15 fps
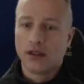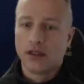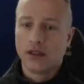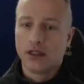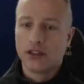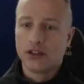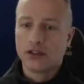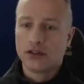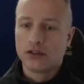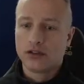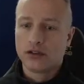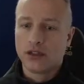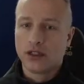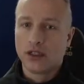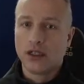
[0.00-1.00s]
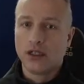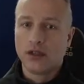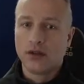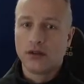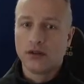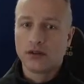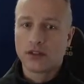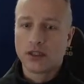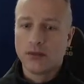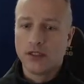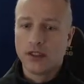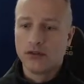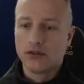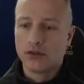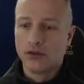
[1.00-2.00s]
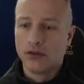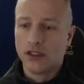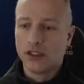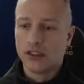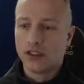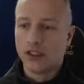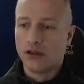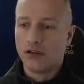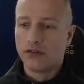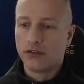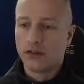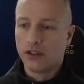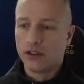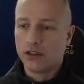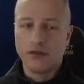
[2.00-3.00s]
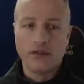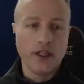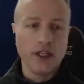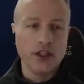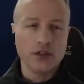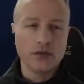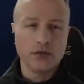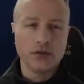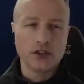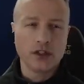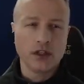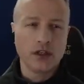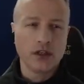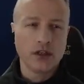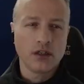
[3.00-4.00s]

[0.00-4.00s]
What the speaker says: Let's try. Oh, it's coming down slowly itself. Let's see if the engine will start.